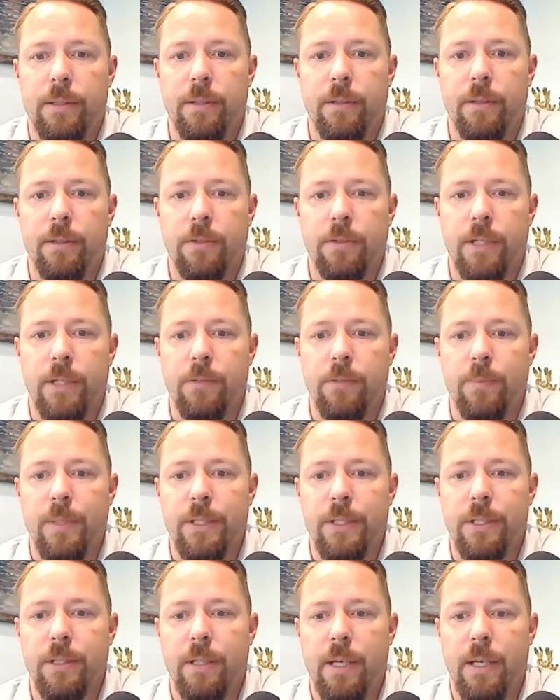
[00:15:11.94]

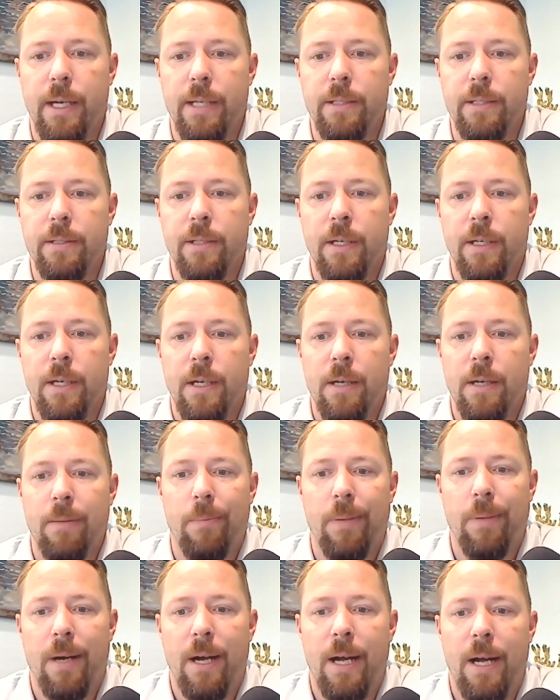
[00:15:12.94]
transmission lines,
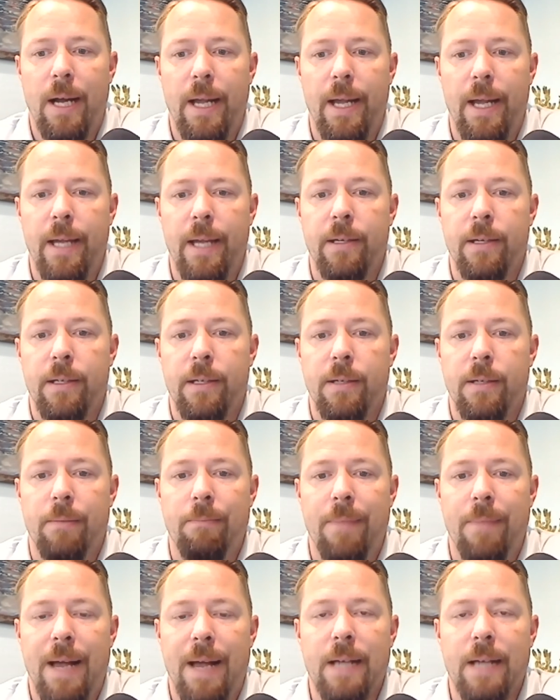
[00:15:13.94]
by
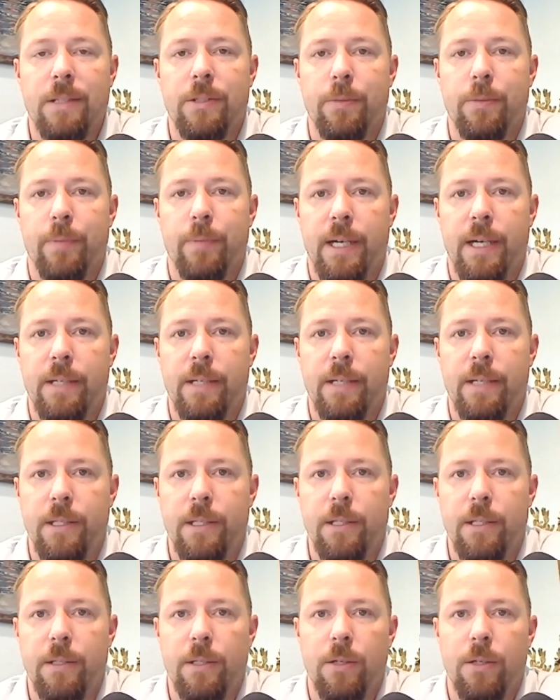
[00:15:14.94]
maximizing
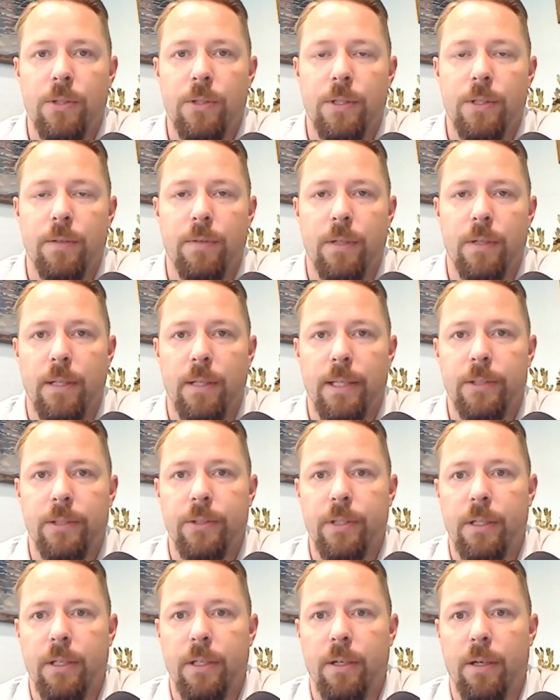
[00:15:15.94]
the use of an
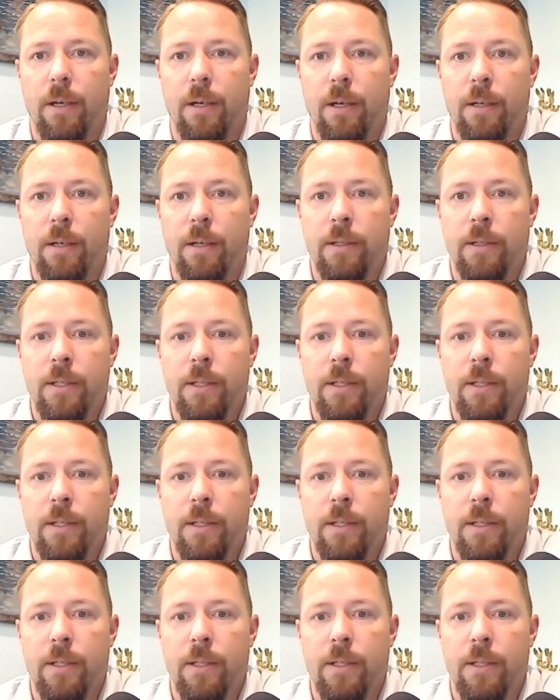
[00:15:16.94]
electric car.